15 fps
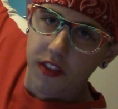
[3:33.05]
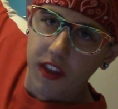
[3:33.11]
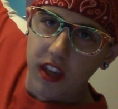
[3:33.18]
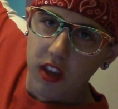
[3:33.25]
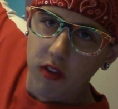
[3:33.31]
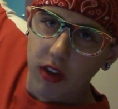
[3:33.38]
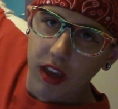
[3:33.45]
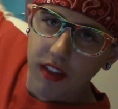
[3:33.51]
thing
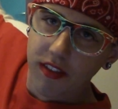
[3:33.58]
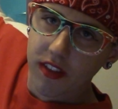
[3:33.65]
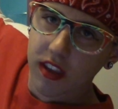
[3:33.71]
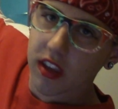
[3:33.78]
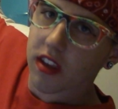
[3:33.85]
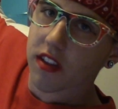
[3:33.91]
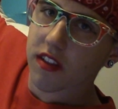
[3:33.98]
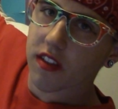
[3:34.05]
you can't
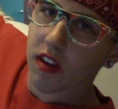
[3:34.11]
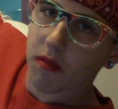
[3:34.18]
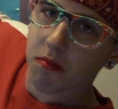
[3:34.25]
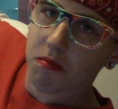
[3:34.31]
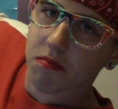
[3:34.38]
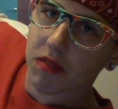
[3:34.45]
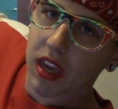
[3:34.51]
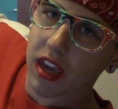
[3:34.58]
see is,
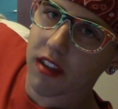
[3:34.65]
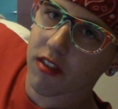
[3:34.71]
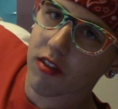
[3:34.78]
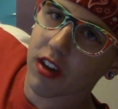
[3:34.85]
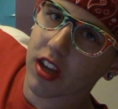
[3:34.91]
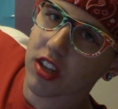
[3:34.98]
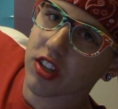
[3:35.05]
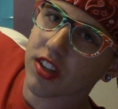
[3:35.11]
um, gay is
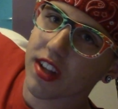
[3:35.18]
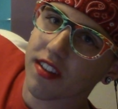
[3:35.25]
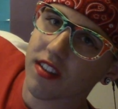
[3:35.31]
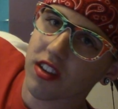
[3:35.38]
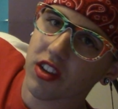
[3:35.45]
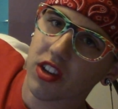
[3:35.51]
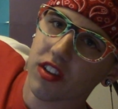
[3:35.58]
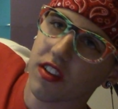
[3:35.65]
okay, just as
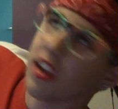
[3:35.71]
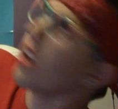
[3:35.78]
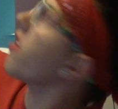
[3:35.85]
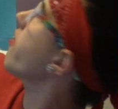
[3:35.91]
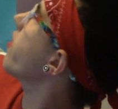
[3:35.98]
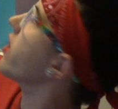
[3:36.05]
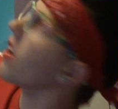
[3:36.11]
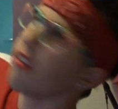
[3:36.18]
you say, I
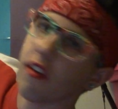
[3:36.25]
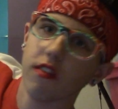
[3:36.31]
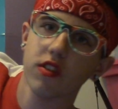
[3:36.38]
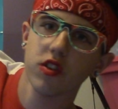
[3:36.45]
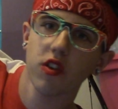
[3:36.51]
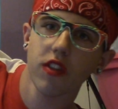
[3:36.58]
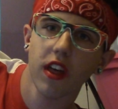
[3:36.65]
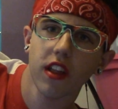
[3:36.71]
don't think I've ever
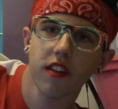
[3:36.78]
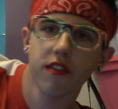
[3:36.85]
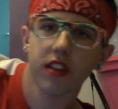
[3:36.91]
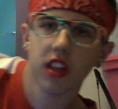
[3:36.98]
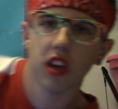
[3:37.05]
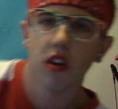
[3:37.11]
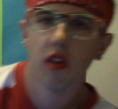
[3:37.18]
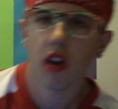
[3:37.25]
showed that in a
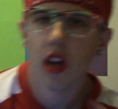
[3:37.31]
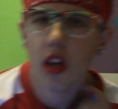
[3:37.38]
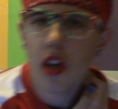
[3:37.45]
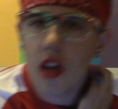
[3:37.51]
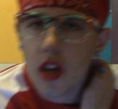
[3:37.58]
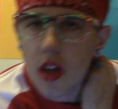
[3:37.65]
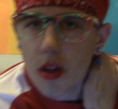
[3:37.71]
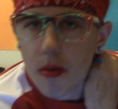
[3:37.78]
video.
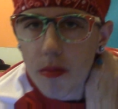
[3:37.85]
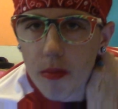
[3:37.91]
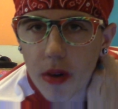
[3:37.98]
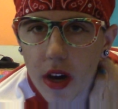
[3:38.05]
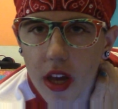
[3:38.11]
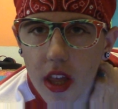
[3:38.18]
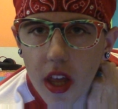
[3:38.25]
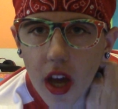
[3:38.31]

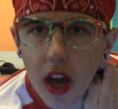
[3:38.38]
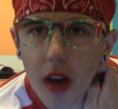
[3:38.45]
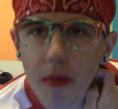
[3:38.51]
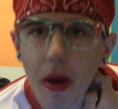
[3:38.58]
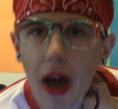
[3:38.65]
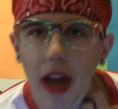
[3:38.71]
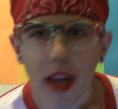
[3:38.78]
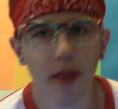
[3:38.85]
But, um,
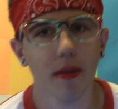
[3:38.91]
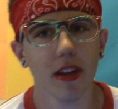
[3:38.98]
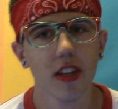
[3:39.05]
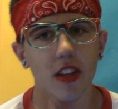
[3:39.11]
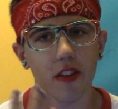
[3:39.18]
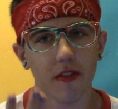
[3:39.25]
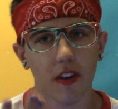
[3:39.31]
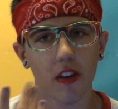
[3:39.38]
I am
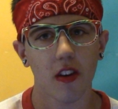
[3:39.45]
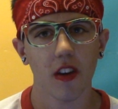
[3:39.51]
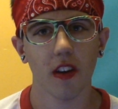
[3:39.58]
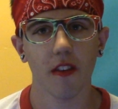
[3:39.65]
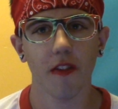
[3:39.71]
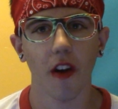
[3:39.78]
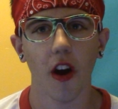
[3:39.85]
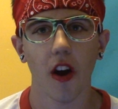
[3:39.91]
actually
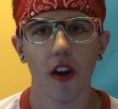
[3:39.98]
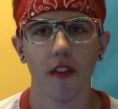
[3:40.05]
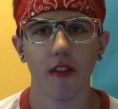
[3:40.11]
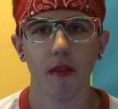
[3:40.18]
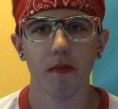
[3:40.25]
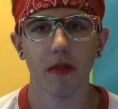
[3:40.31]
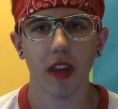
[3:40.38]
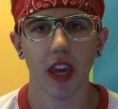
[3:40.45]
very far
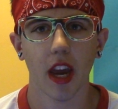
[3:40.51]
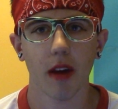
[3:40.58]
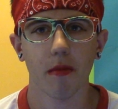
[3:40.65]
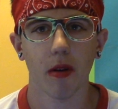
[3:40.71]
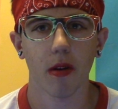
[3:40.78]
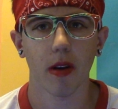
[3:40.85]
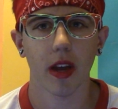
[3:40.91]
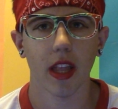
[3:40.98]
from the
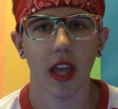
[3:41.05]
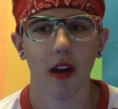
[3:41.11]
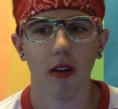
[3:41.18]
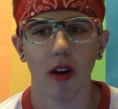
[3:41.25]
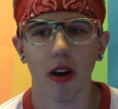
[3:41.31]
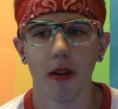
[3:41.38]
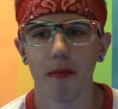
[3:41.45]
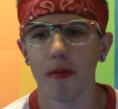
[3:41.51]
camera right now,
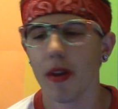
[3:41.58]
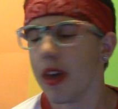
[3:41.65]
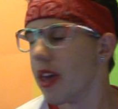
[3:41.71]
um,